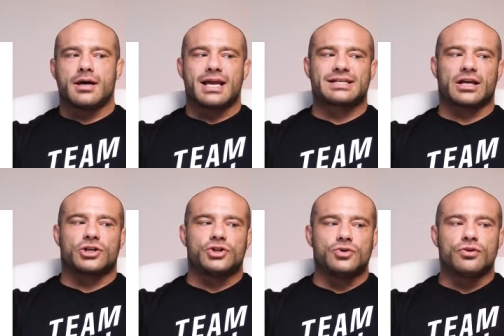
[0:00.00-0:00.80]
is
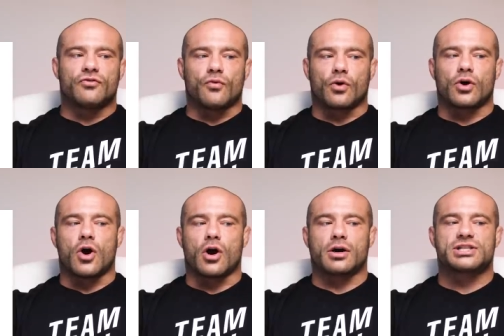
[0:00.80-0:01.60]
like two to four
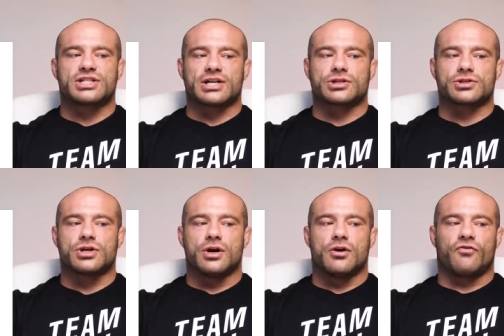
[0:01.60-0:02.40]
hard sessions
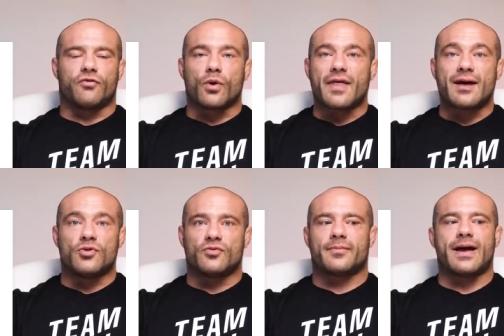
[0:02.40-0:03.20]
for that
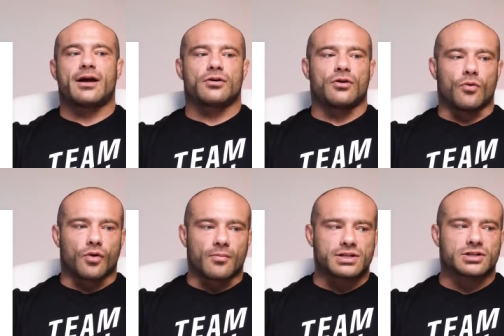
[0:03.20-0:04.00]
movement pattern
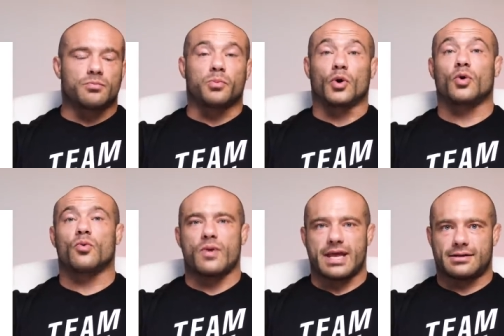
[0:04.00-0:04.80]
or muscle per
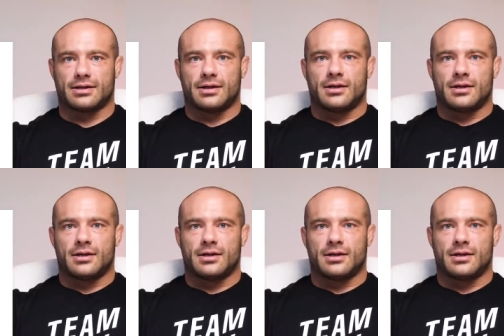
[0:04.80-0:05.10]
week.